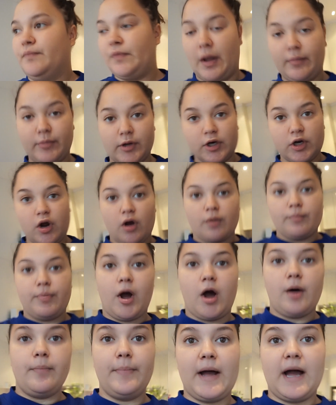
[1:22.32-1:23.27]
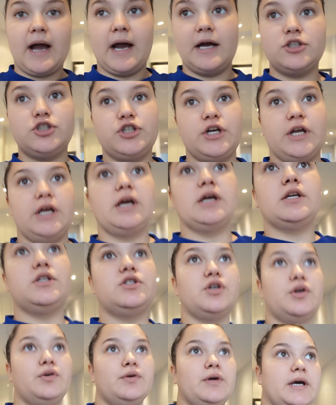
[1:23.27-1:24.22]
I'm gonna go and pop Archie
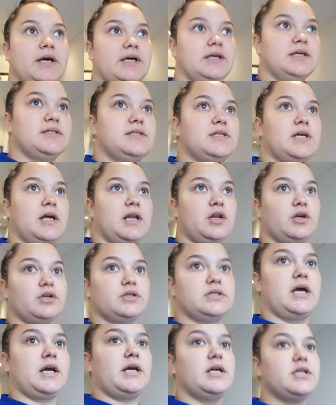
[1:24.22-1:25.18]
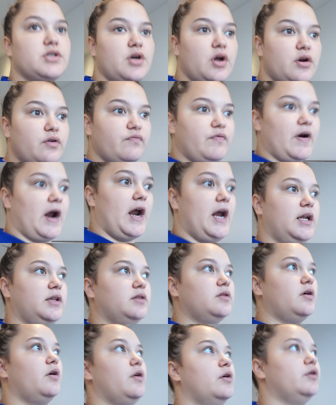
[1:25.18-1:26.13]
into his, it looks like it's gonna
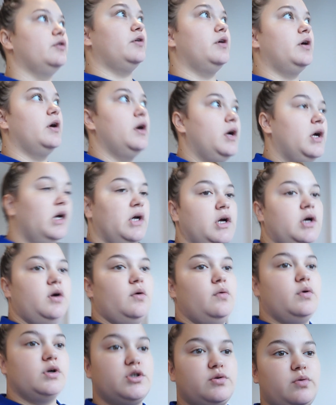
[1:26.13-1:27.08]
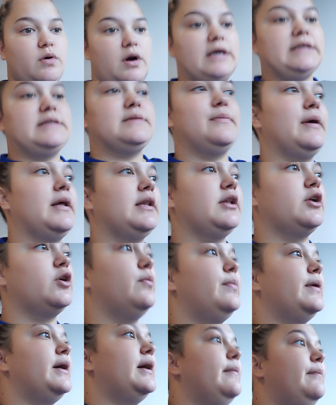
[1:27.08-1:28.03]
rain though, which worries me a
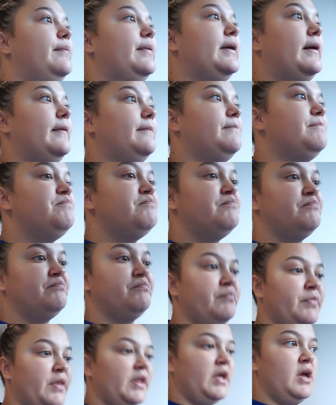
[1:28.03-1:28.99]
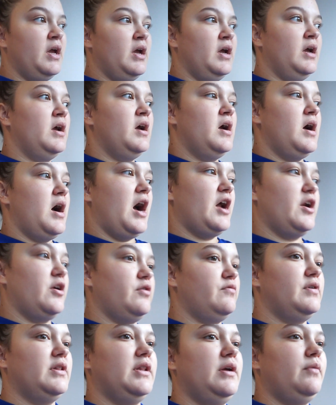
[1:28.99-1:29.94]
little bit, but I
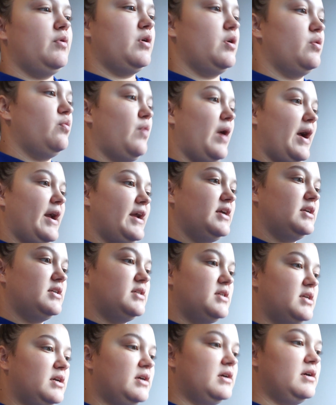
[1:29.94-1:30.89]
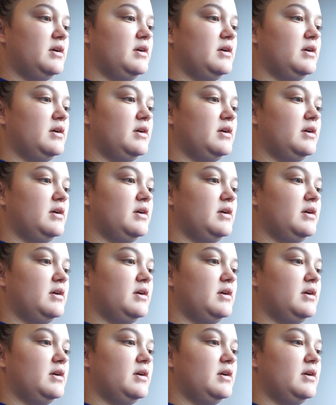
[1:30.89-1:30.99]
don't really wanna wait.